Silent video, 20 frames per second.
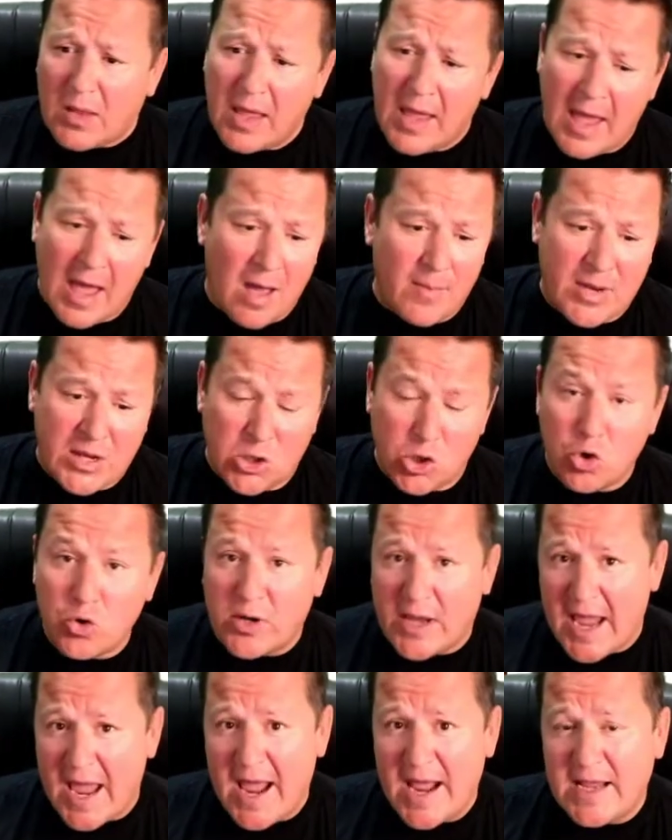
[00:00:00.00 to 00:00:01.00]
And I mean, you
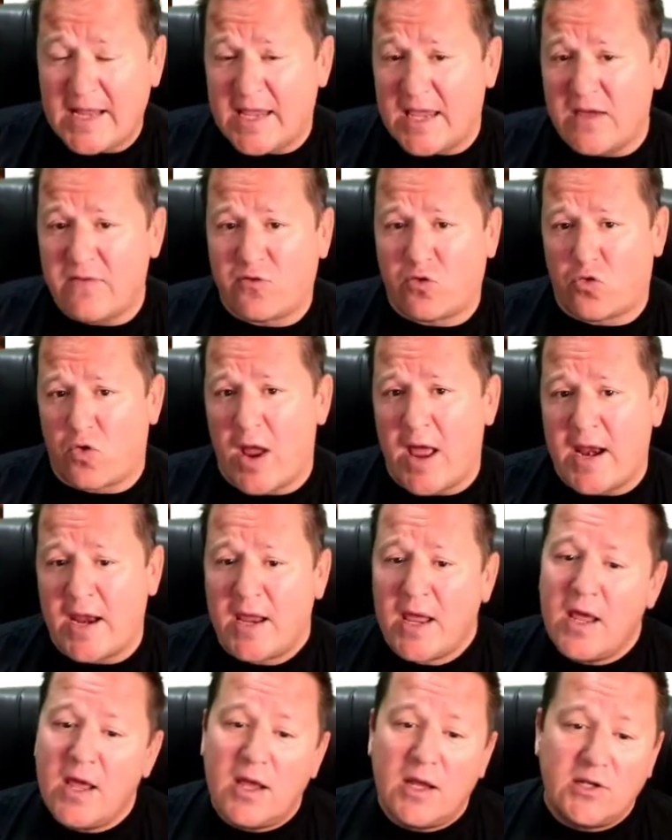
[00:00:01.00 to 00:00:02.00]
can give
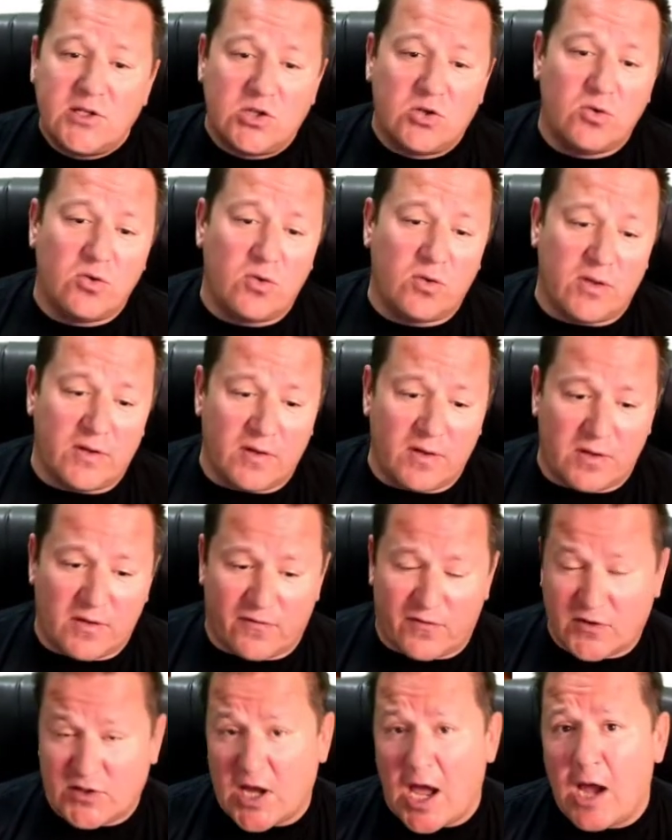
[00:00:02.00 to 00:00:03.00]
credit to the
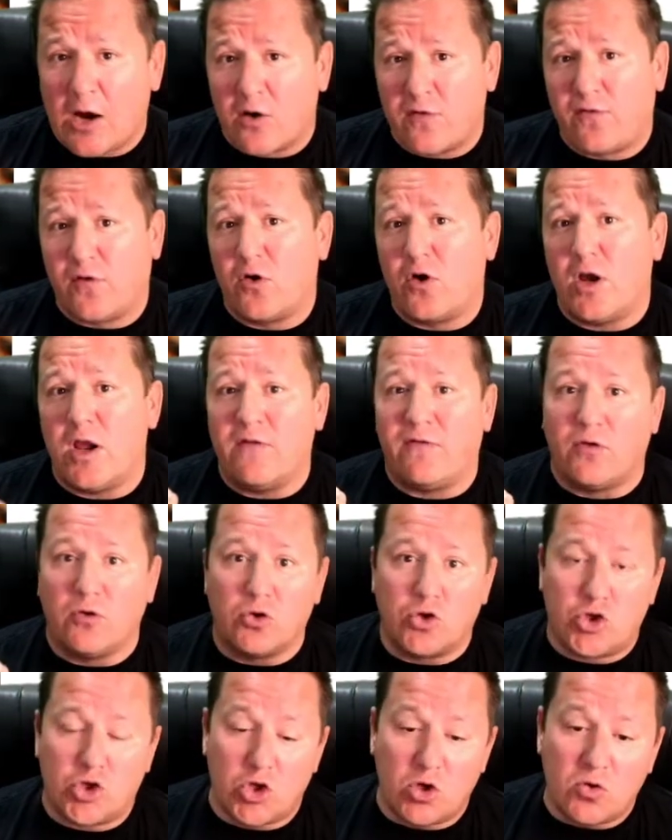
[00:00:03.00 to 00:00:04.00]
photographer if you
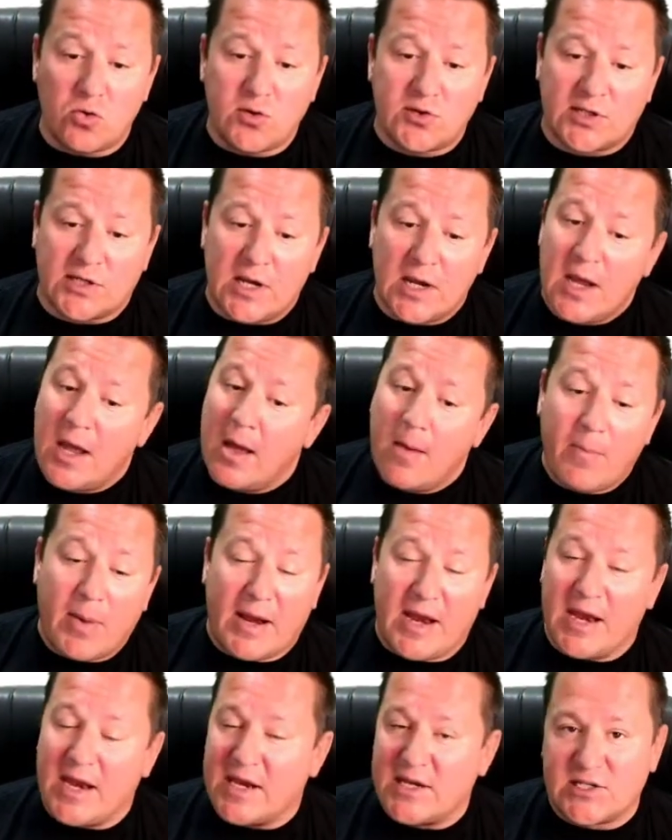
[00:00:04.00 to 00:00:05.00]
choose,
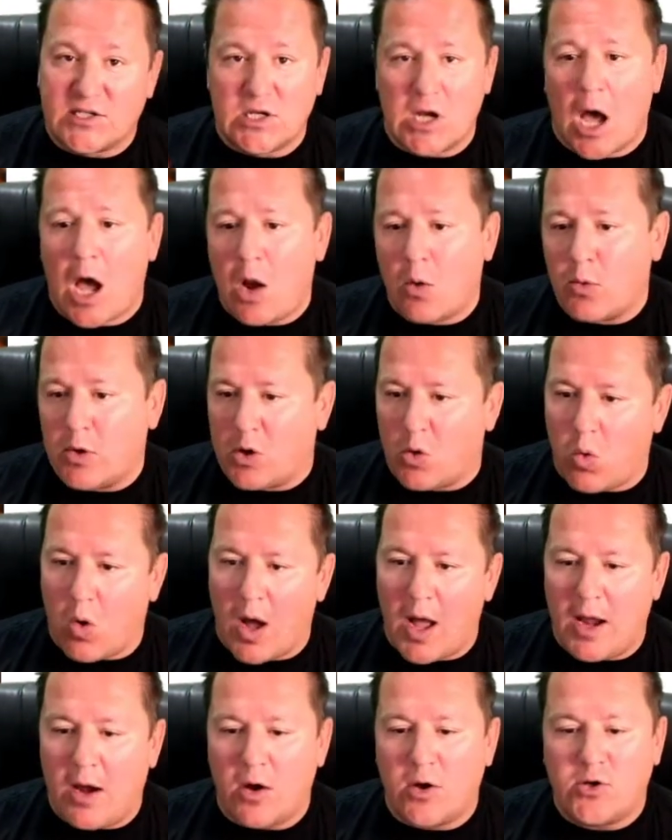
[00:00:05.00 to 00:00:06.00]
but it is not
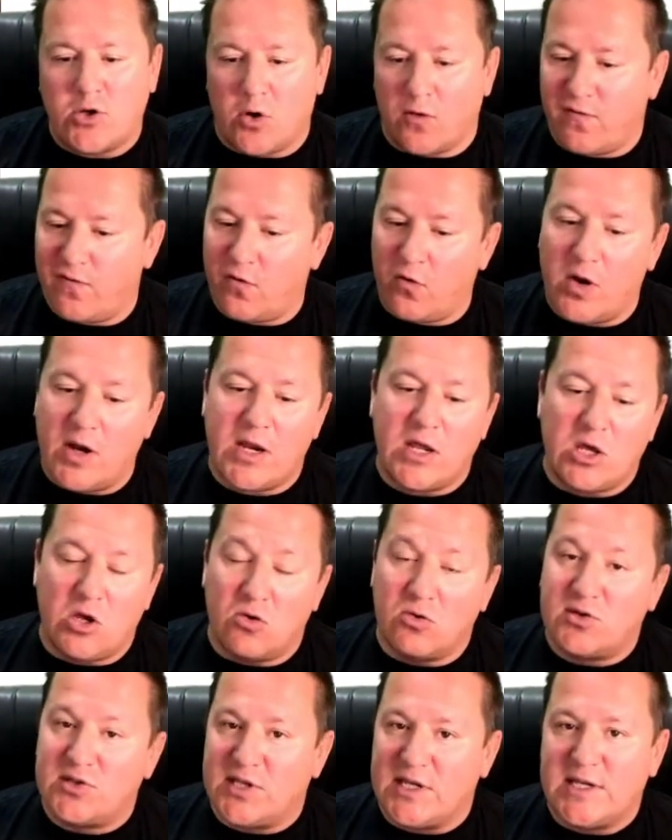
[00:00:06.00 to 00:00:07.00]
required. You're free to
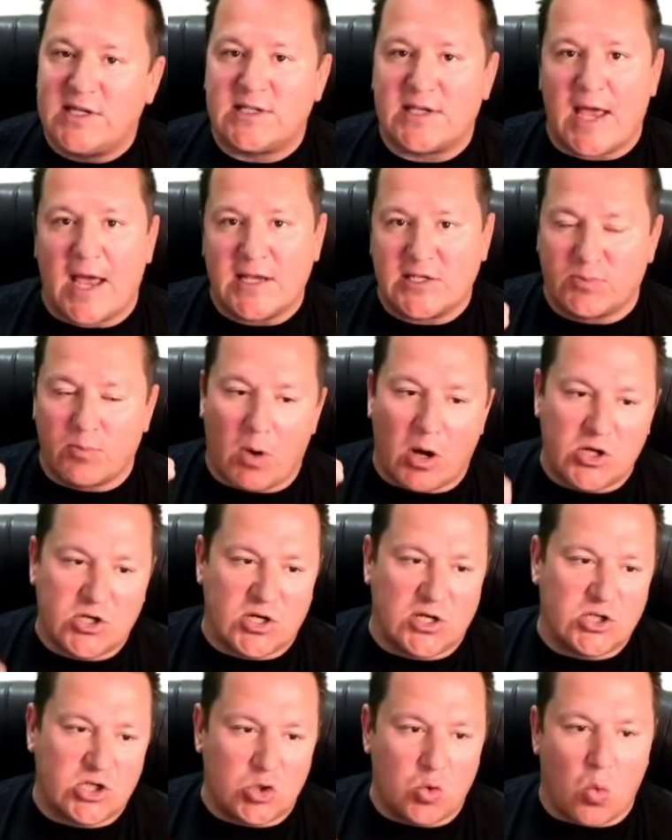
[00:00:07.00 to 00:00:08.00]
use these as much
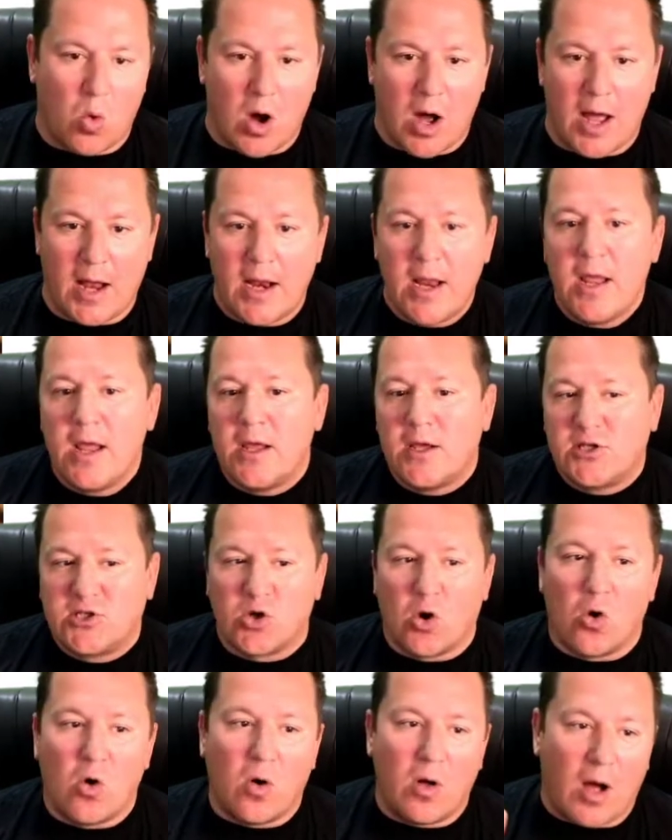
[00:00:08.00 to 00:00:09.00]
as you want.
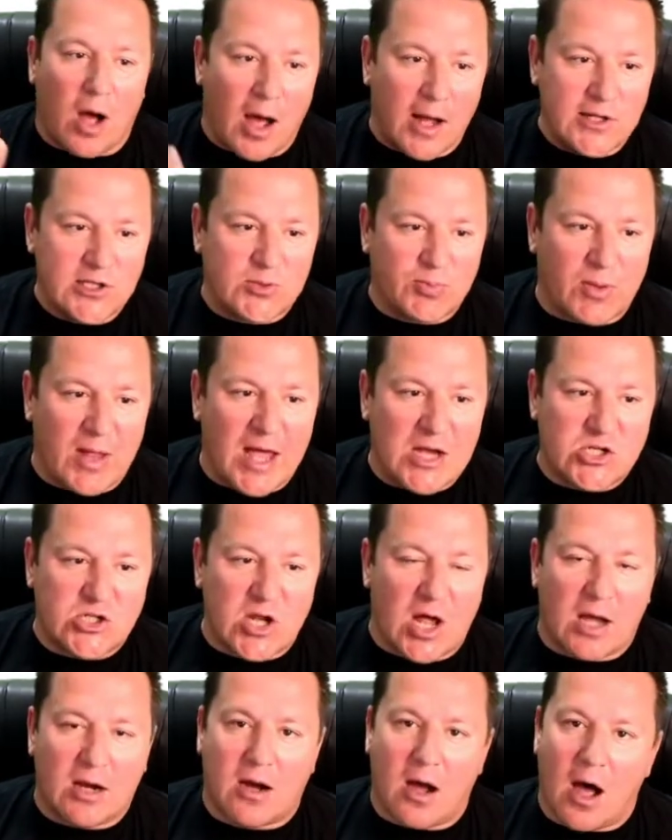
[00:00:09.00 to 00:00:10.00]
So
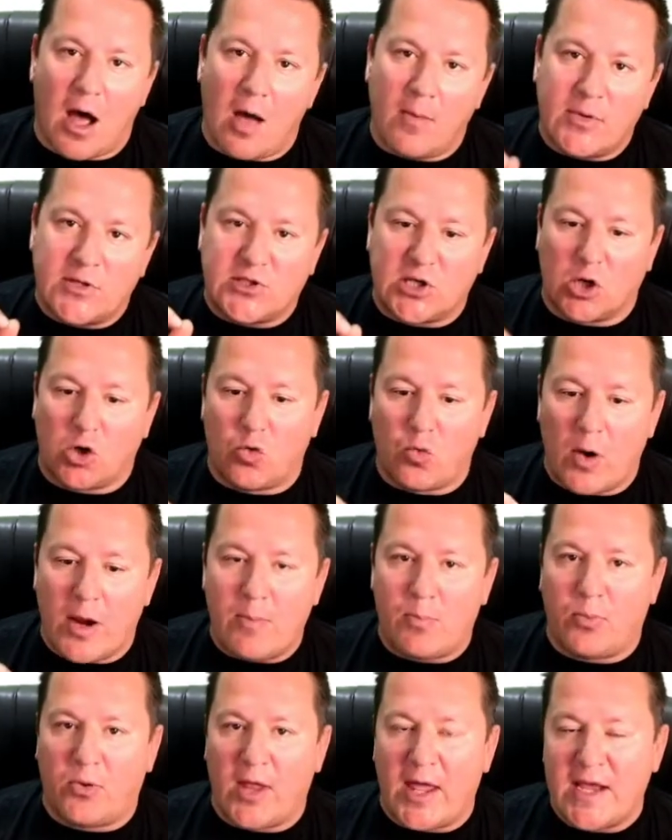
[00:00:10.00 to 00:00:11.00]
Unsplash.com is a
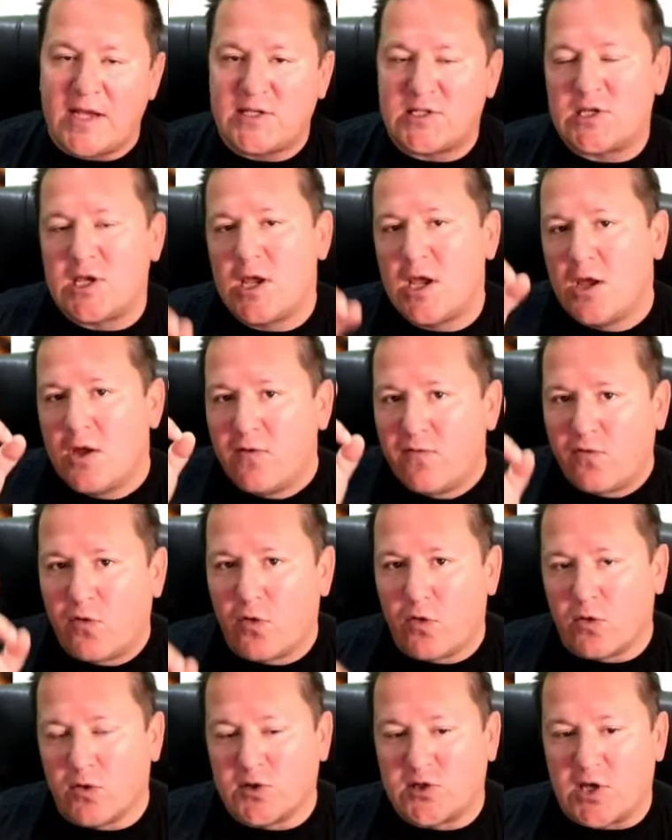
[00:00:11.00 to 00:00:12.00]
great place
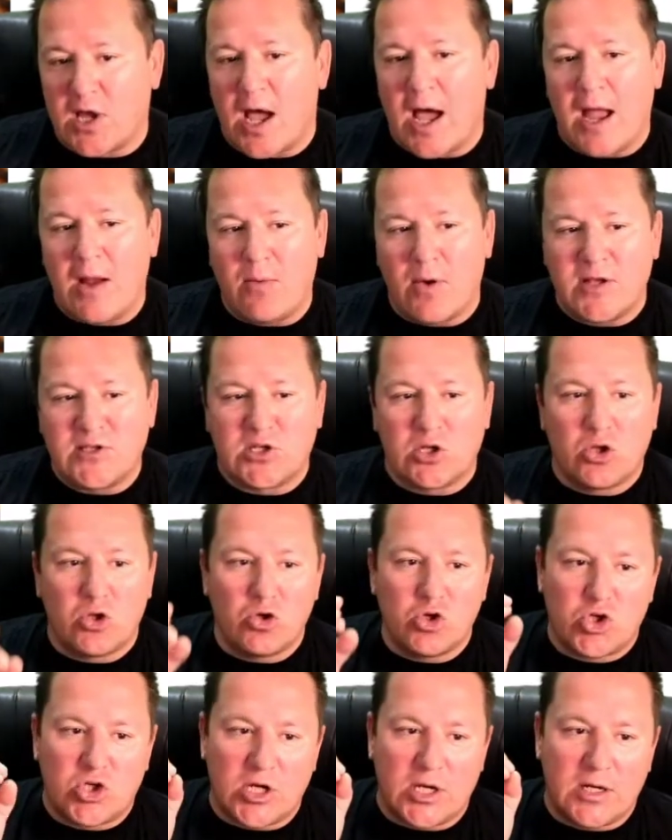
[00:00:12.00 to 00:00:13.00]
for those high
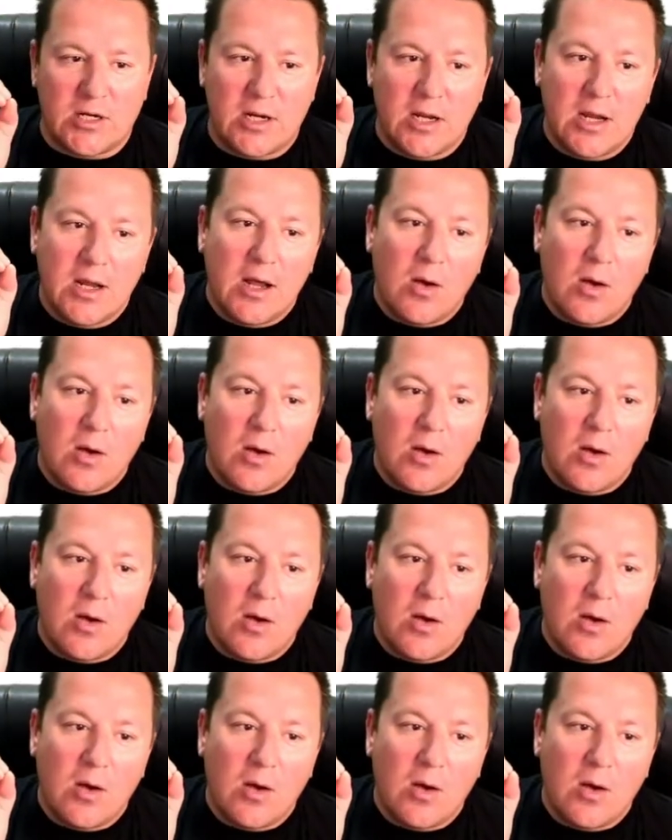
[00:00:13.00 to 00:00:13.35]
resolution,